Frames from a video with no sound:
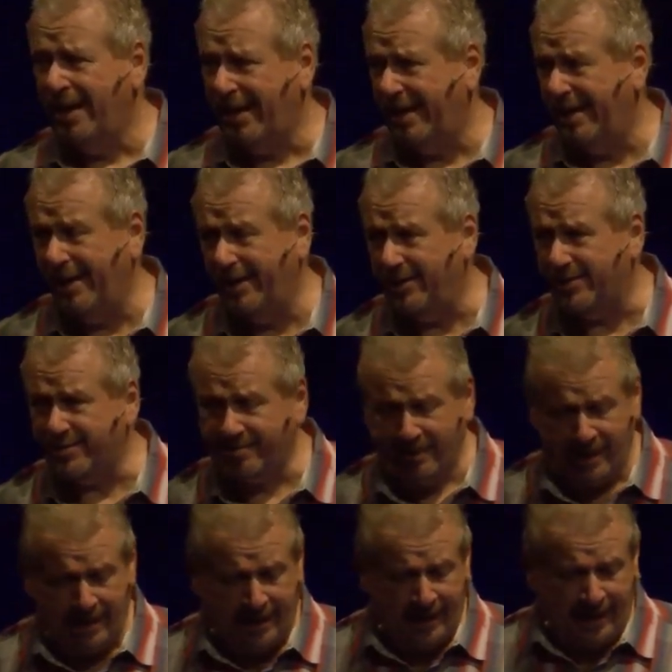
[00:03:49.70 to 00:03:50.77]
It is.
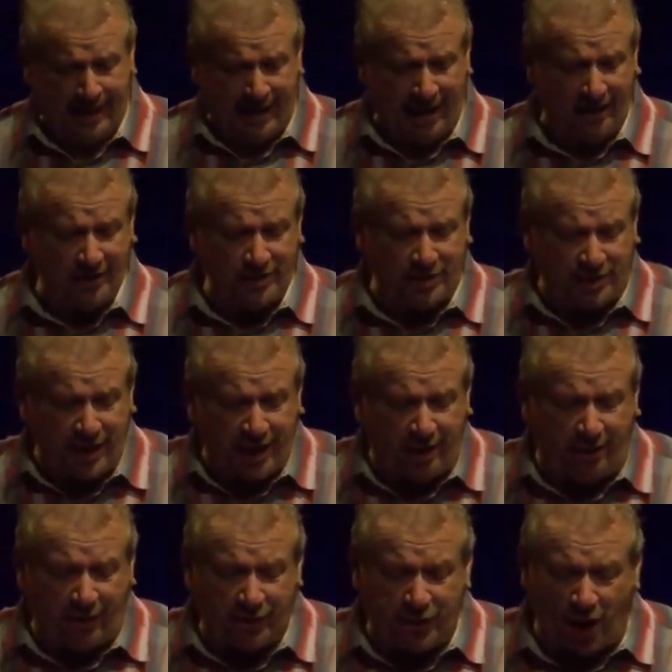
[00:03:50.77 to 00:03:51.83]
Instead
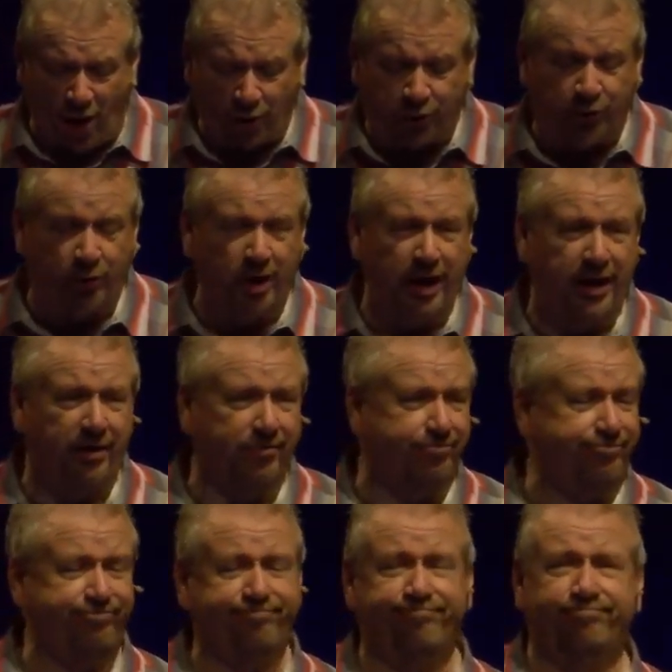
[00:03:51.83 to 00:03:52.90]
of adultery,
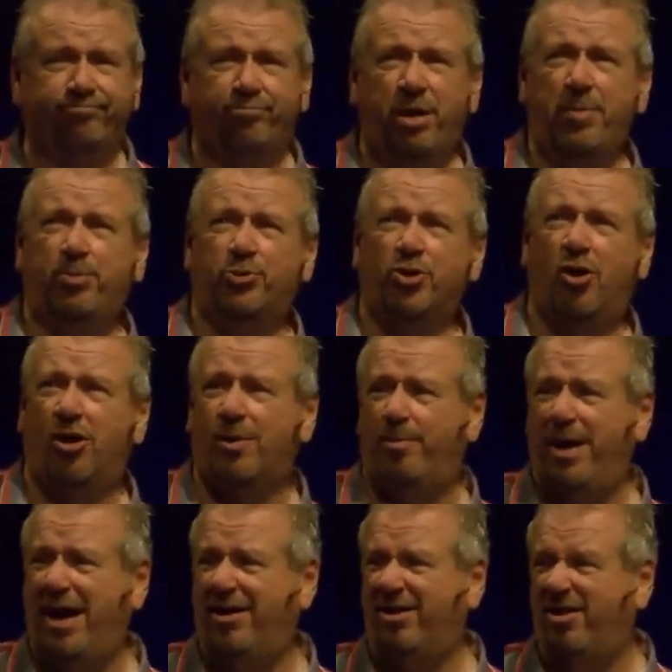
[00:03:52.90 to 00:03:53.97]
people talk
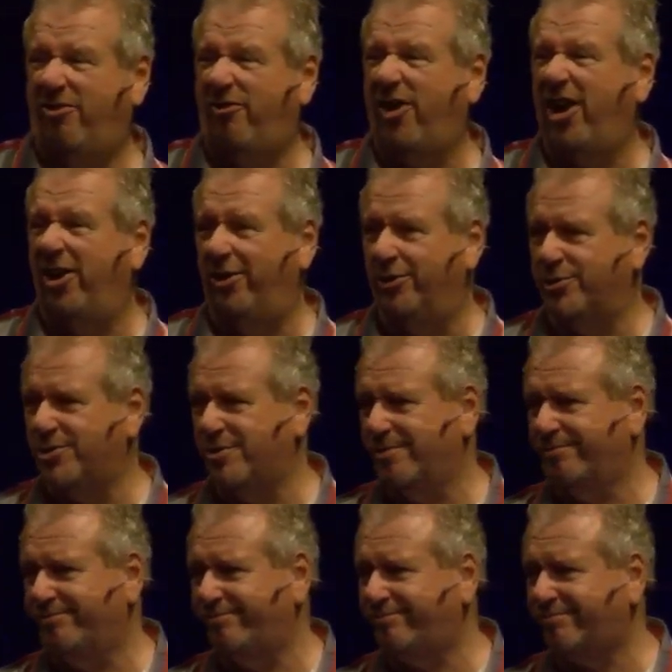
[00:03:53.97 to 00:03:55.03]
about affairs.
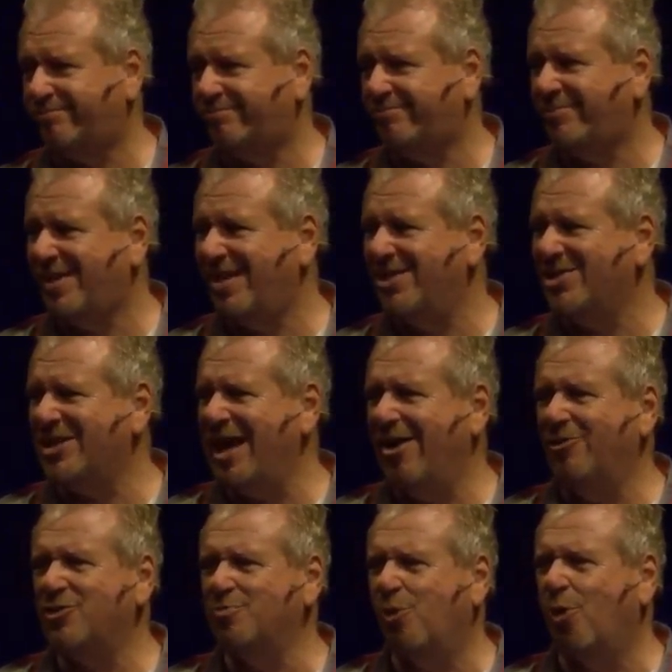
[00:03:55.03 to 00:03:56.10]
It
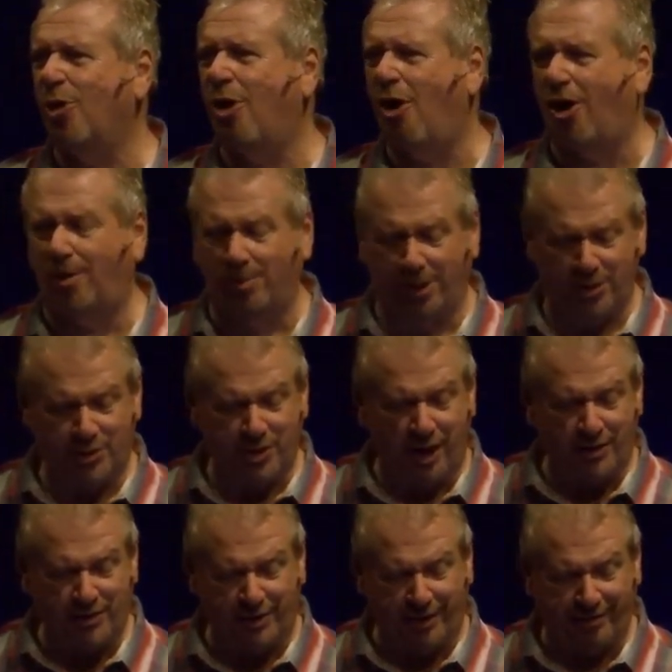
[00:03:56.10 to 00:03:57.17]
sounds more harmless,
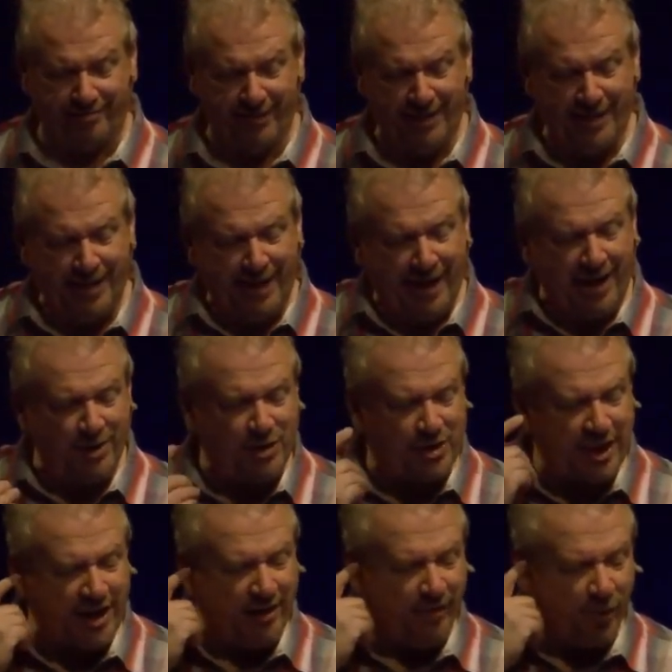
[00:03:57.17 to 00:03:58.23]
doesn't it?
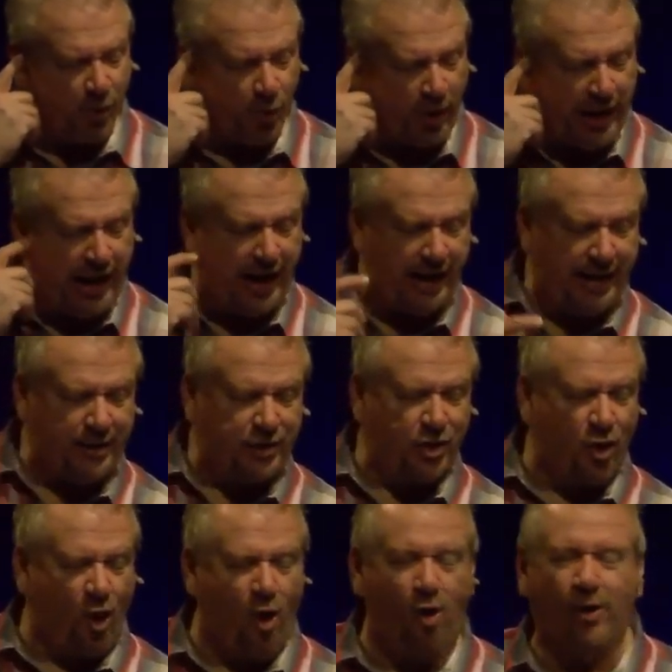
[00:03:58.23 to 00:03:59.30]
Instead of greed, it's
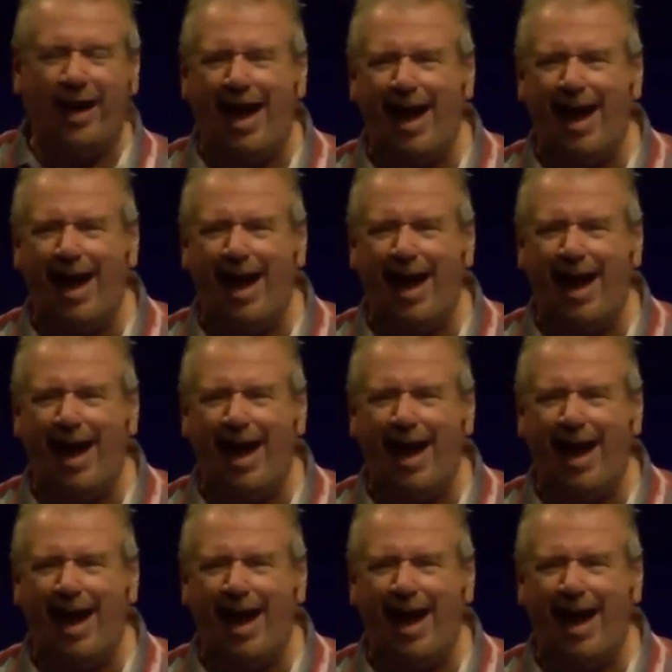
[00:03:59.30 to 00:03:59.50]
called